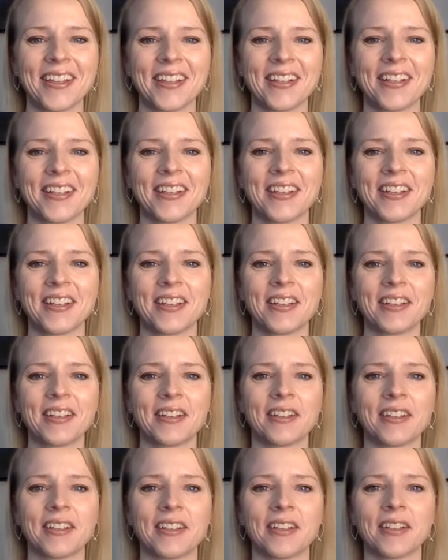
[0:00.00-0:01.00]

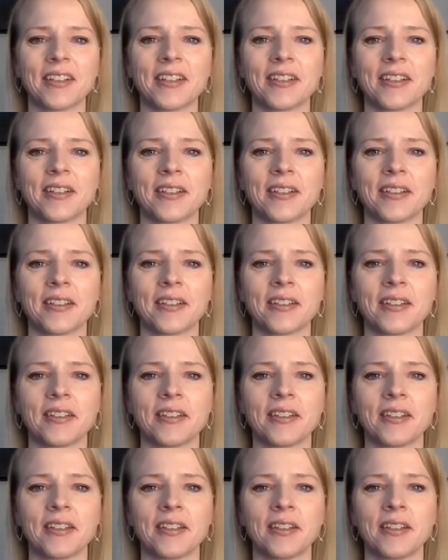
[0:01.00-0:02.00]

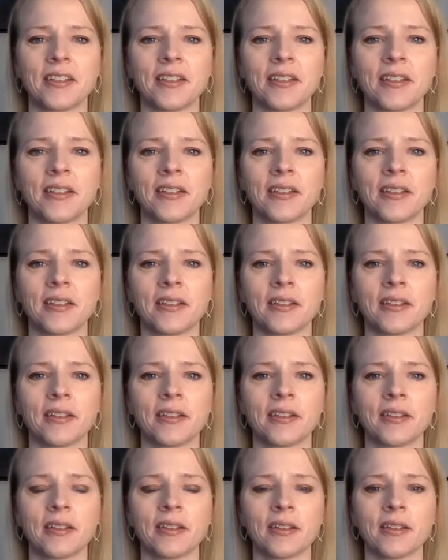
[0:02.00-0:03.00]

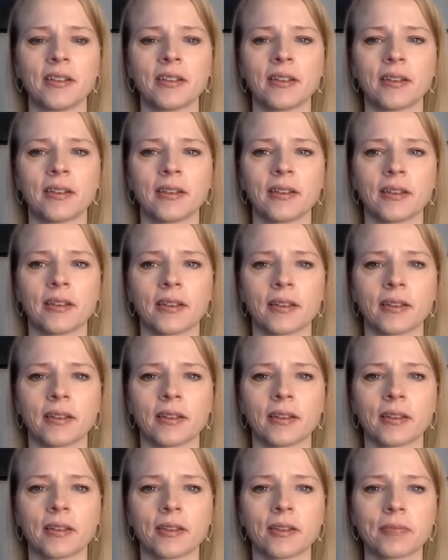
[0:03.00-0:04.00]

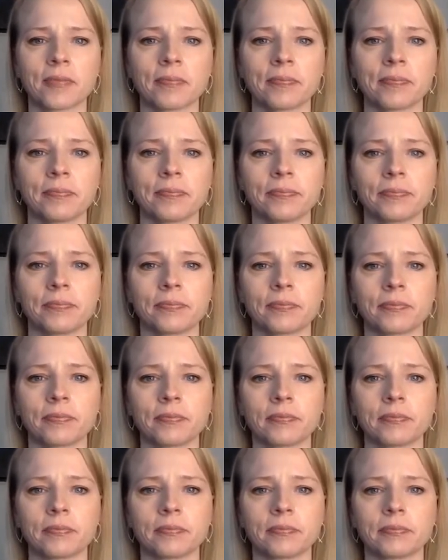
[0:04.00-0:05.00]

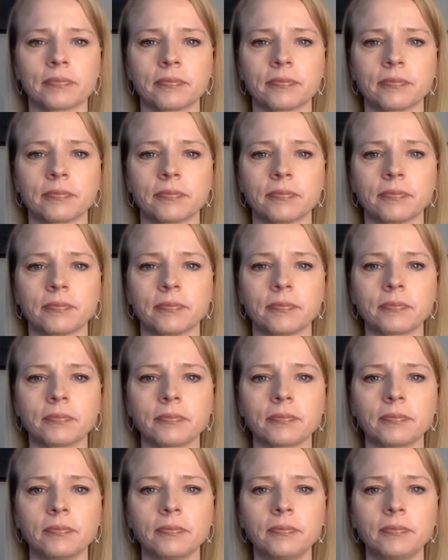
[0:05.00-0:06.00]

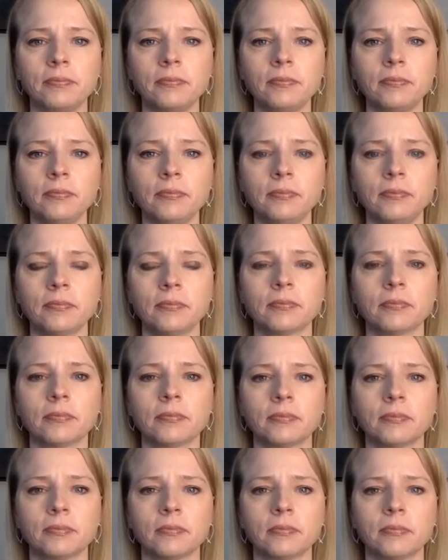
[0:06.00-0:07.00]

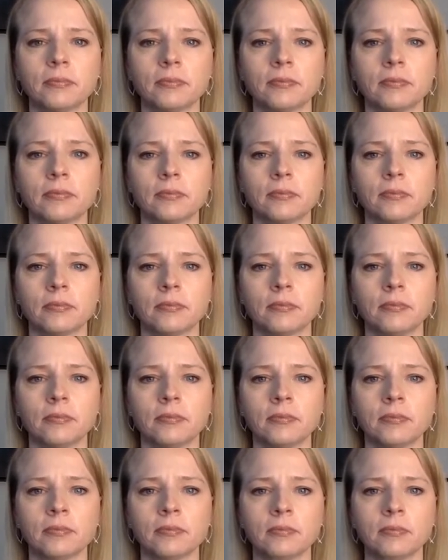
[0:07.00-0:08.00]
No words are spoken by the person on screen.